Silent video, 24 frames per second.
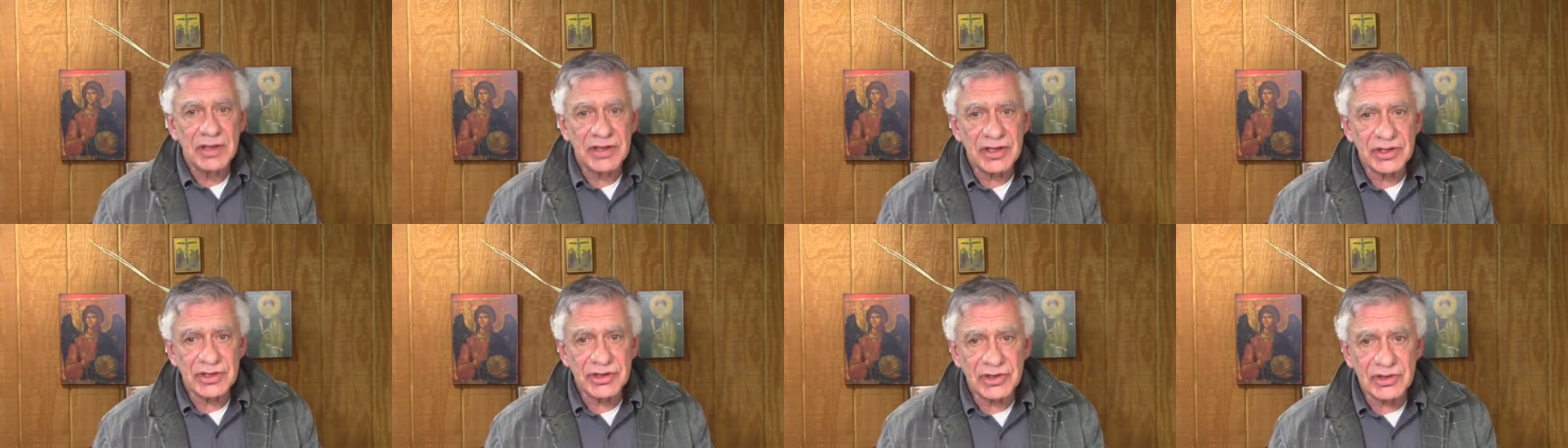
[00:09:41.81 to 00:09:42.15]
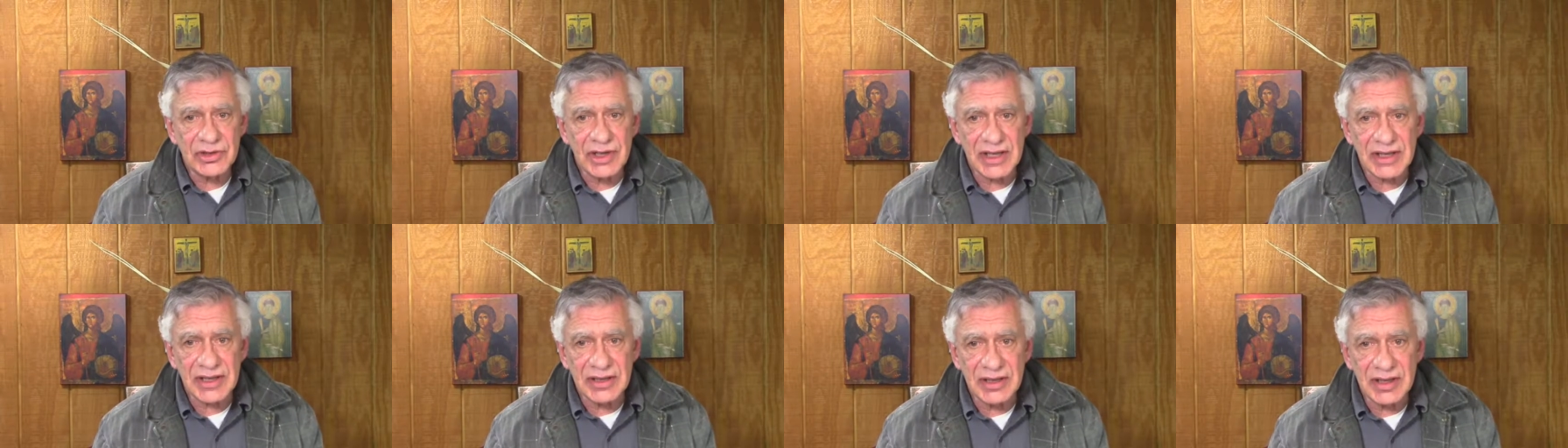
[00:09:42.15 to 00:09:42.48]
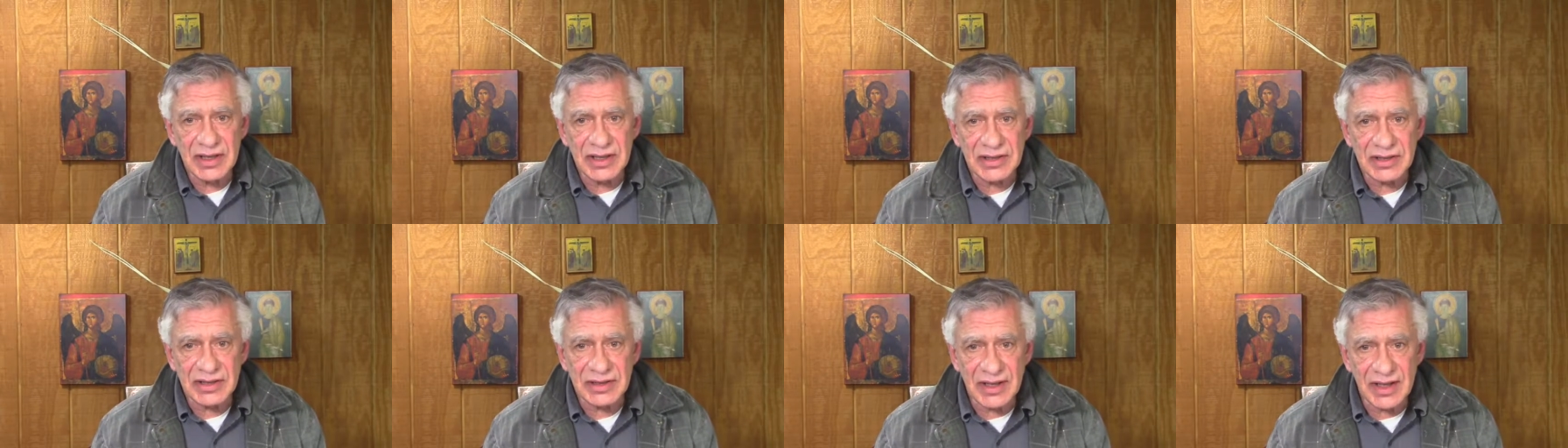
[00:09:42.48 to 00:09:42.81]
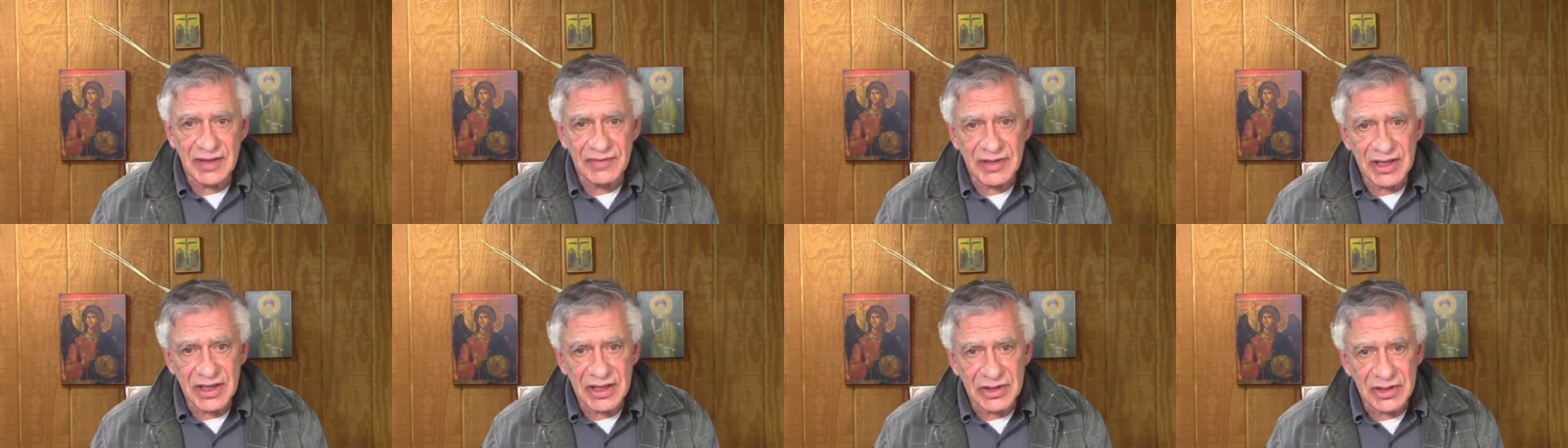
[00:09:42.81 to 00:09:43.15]
But the
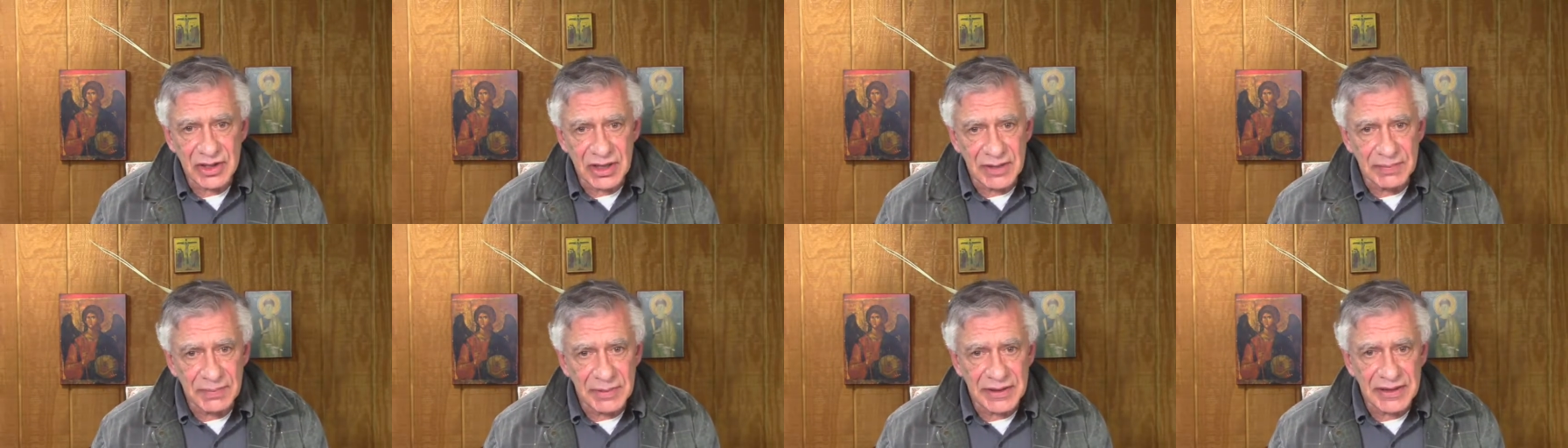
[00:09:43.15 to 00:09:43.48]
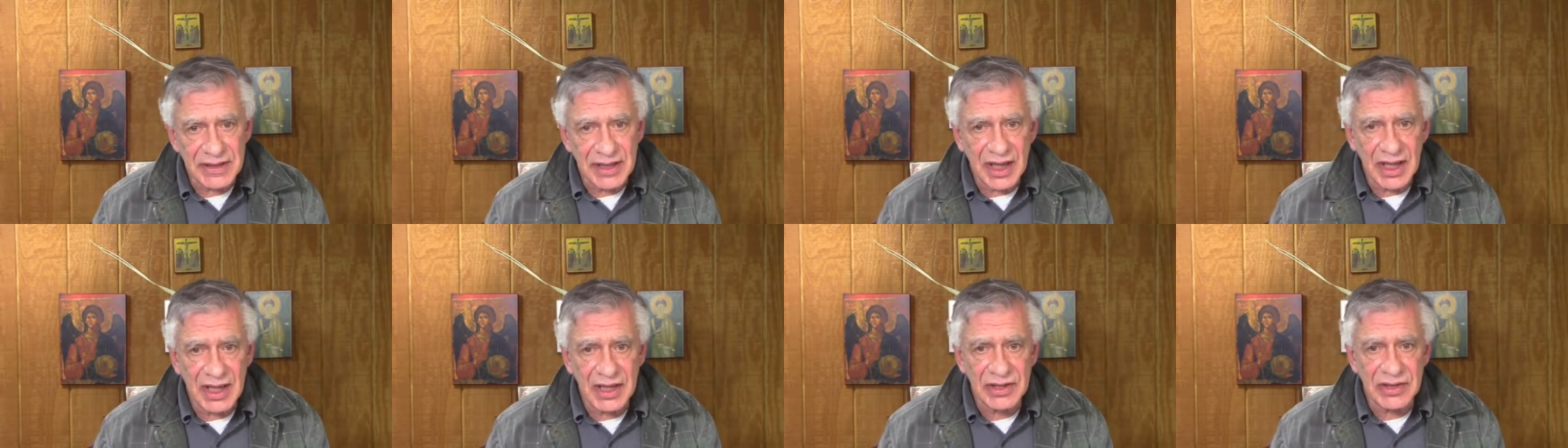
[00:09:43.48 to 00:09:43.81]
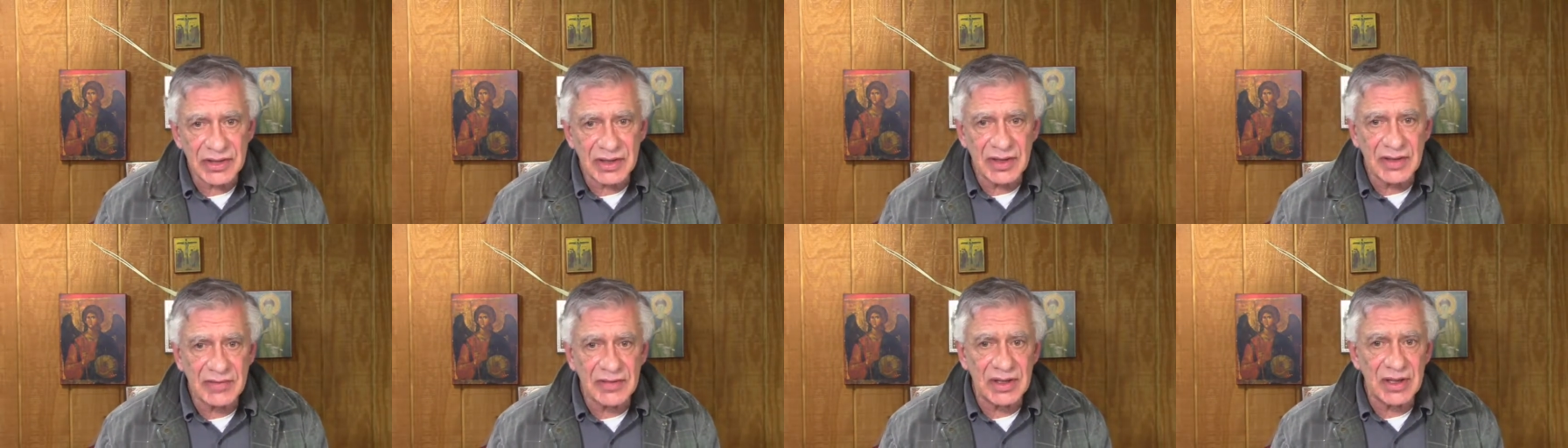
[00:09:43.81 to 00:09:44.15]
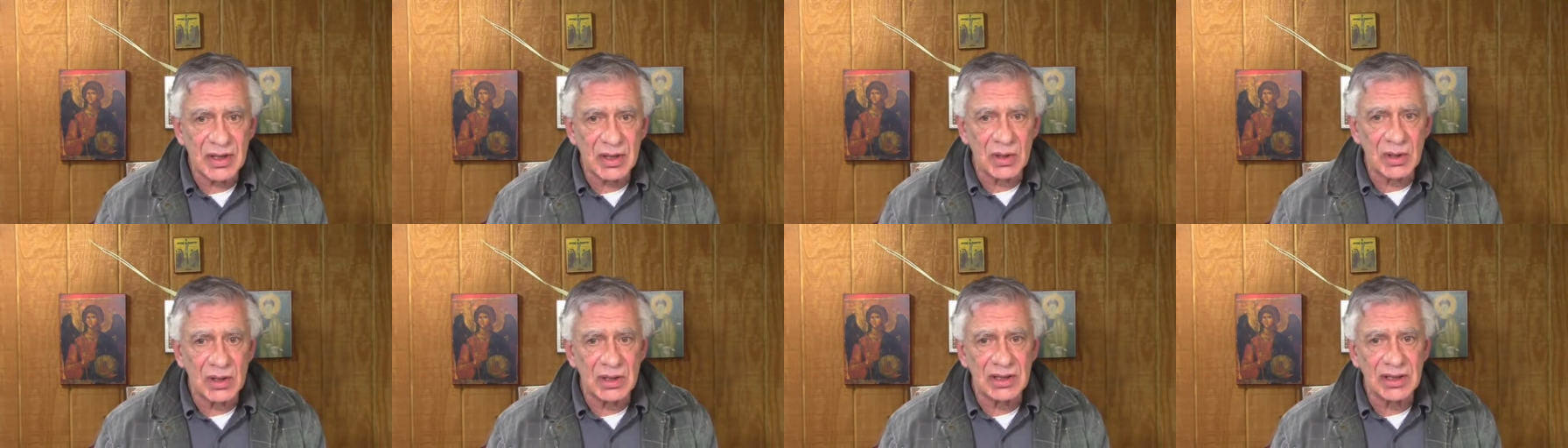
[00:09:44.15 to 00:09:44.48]
strictness of the interpretation
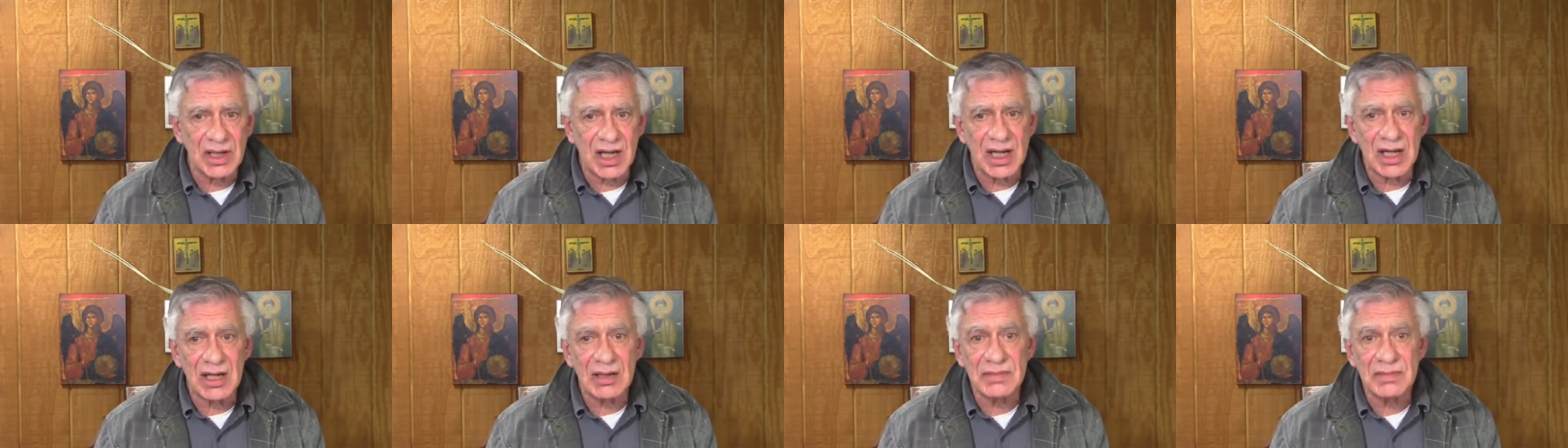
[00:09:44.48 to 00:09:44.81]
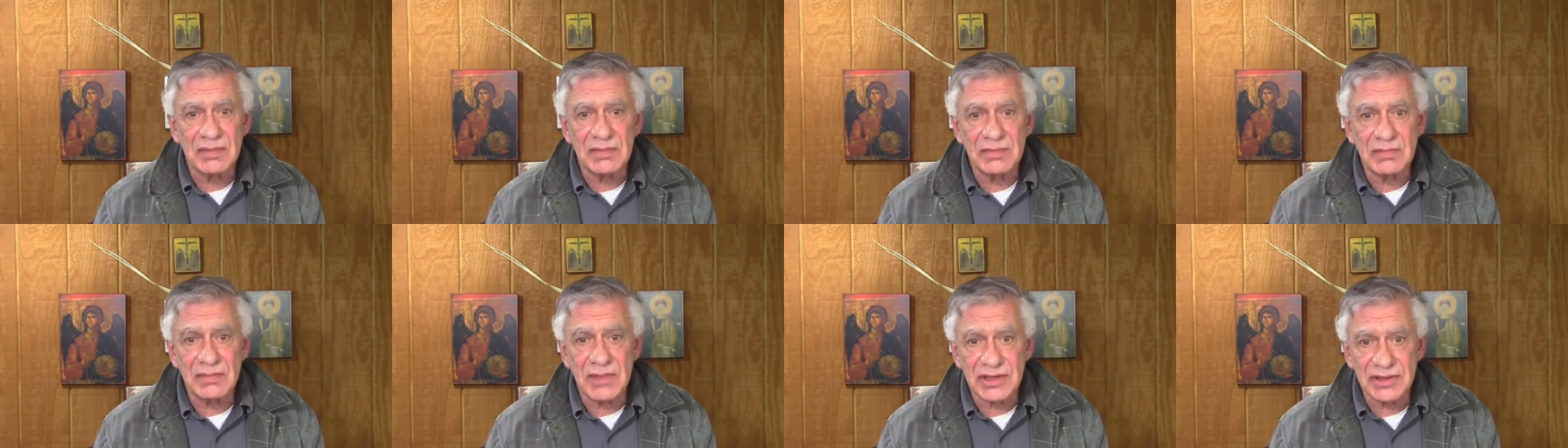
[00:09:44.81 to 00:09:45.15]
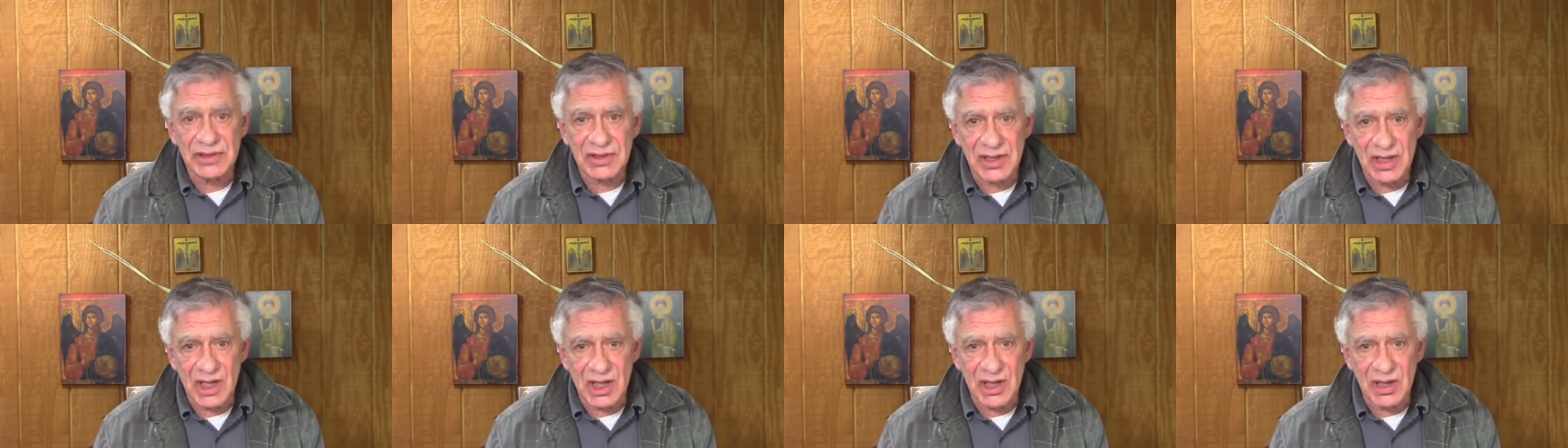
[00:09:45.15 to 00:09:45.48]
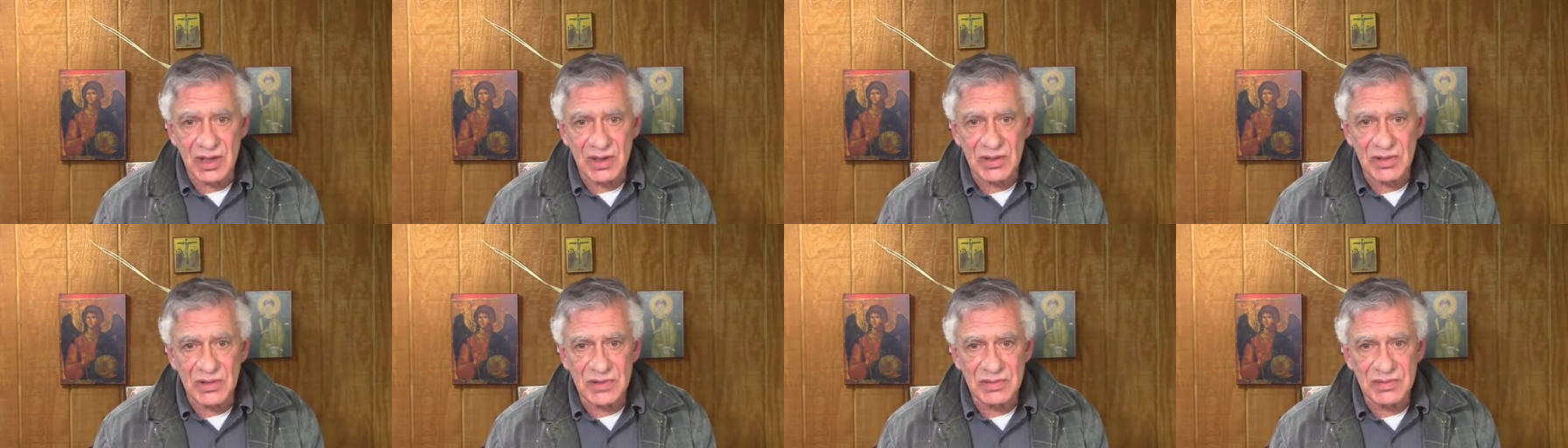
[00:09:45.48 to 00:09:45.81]
of the old law must
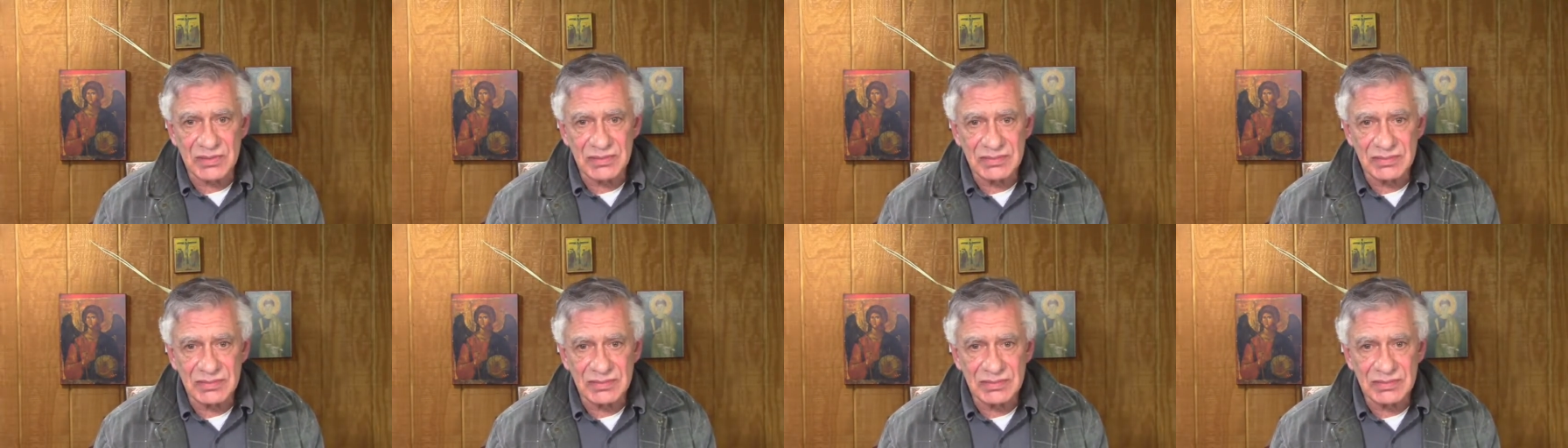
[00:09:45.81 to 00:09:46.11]
go